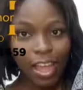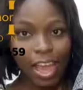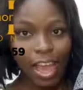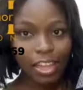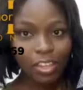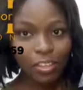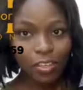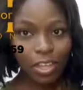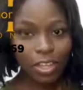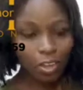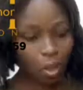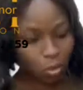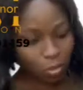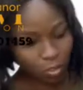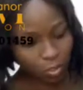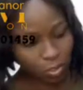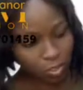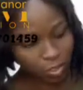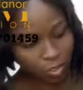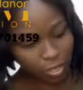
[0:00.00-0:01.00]
and you can
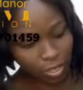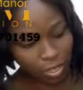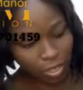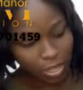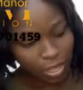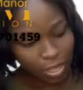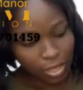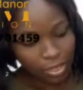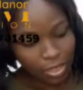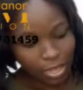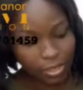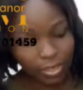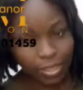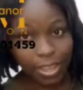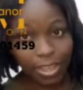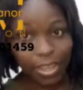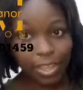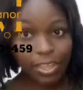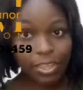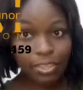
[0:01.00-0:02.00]
also see that
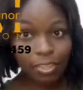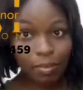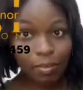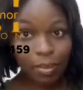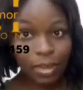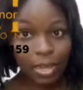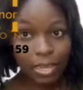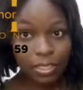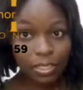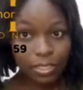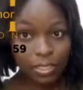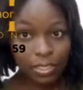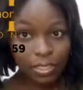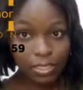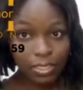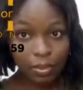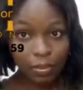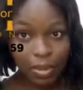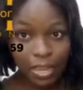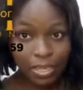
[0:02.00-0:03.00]
there is a band.
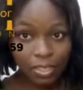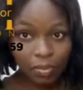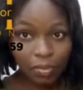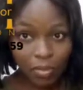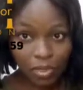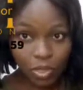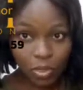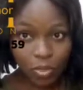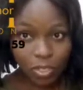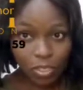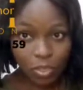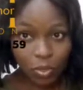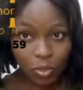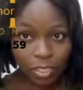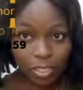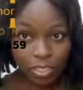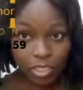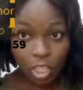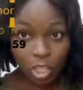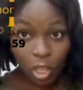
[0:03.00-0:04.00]
There's a band in between, though
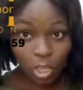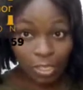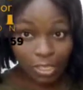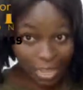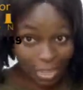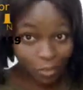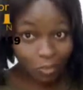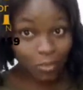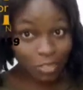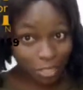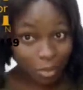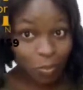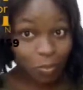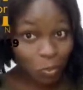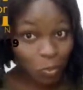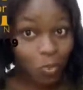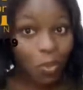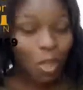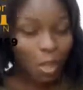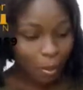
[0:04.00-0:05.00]
it's not that
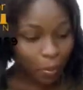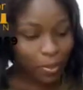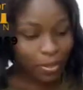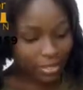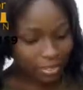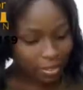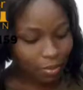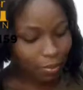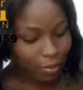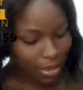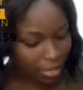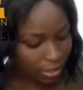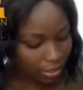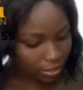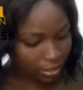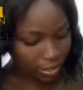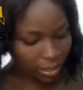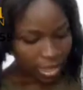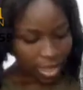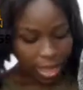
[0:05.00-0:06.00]
visible, but there's a
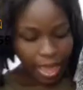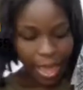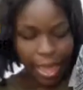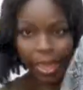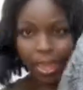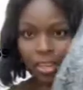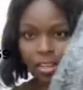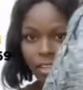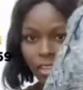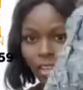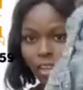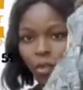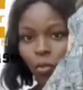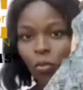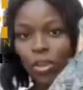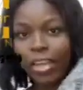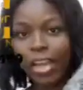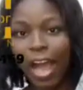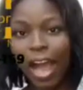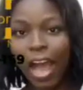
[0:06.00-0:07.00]
band. And
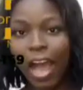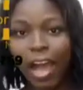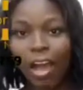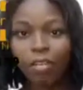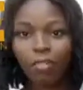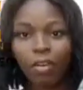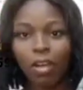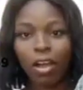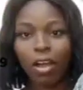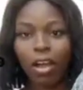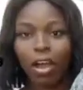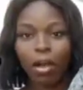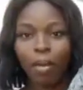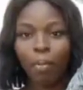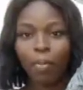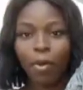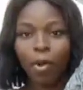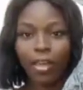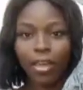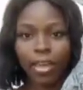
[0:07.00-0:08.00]
we have
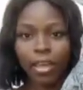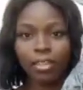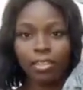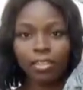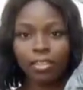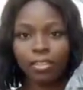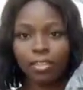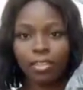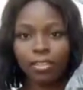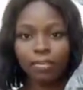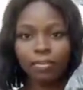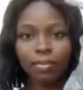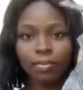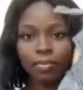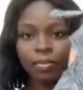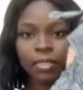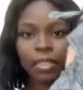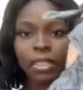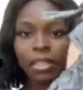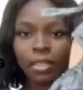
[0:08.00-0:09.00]
pockets.
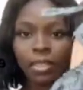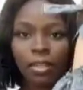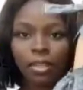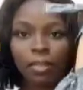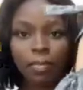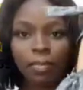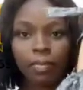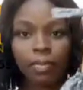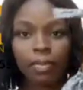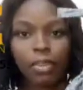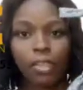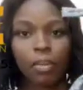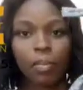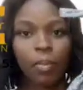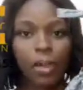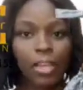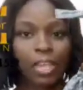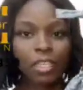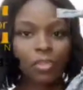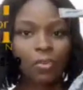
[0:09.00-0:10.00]
The
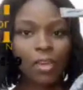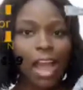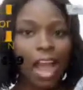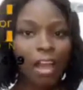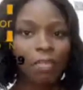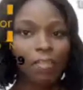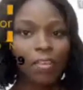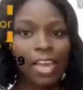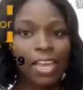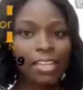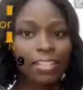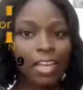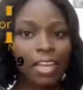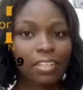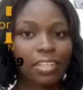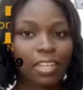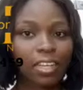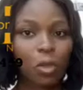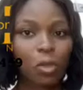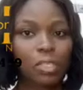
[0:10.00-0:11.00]
pockets we have here is
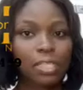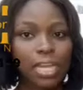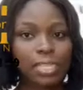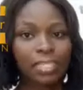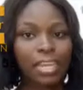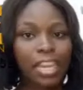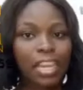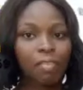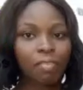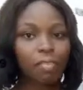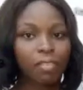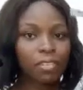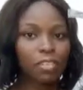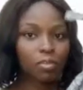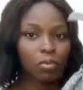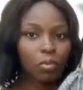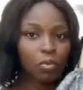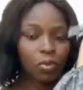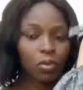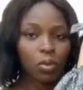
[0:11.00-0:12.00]
as close as
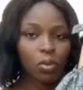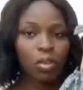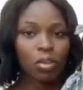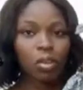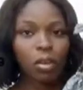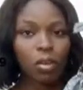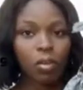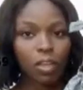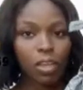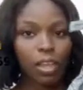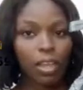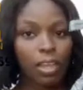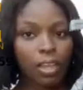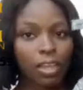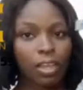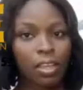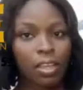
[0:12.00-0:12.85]
invisible, okay?